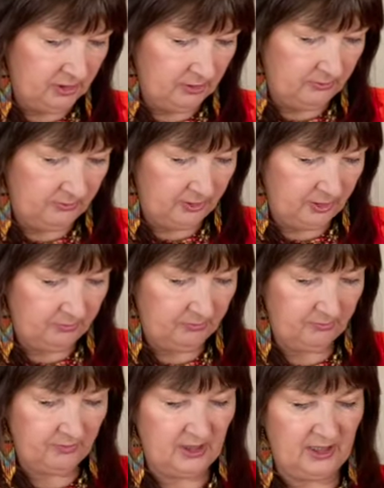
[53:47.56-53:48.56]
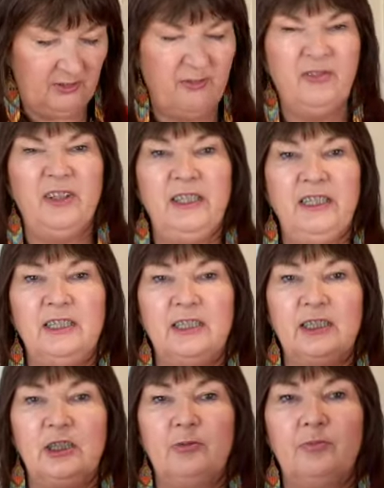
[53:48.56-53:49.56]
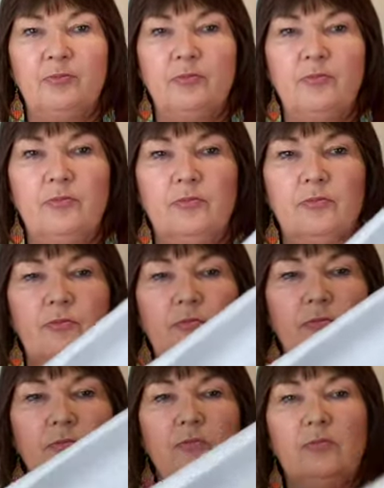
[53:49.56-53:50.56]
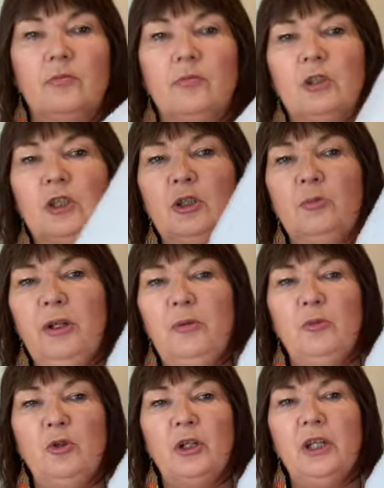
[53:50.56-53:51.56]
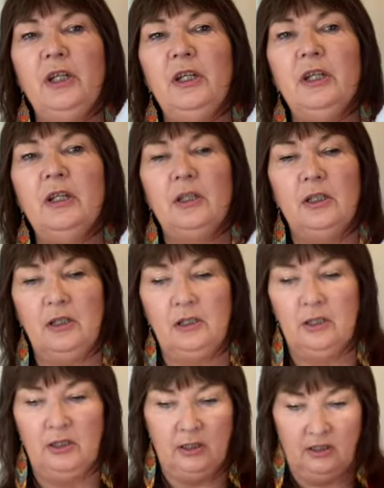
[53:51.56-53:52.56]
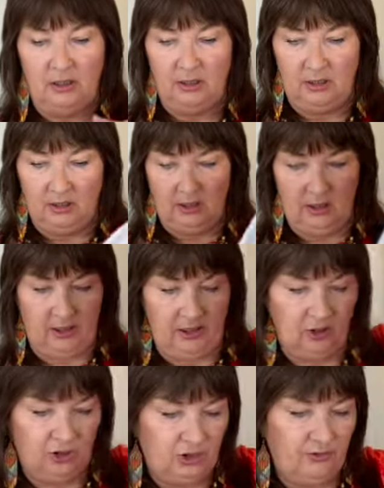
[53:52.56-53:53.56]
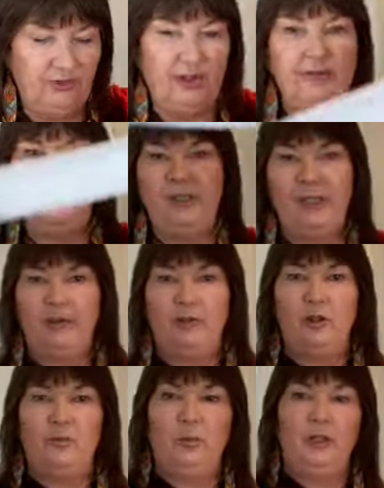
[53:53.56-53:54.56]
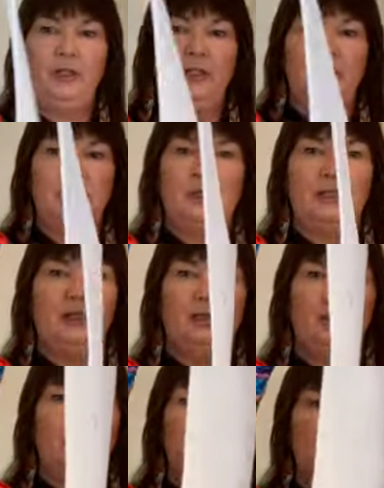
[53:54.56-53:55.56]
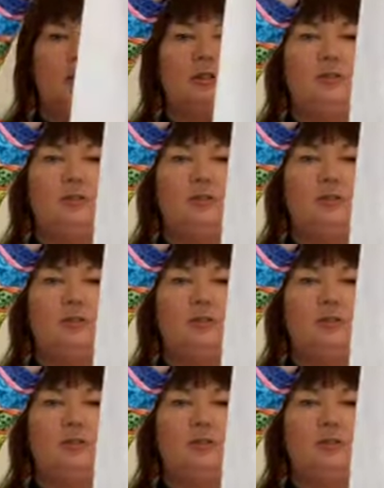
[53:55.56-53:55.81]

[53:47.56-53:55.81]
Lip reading: of like fleece. It's a bit mucky and just a very narrow piece. So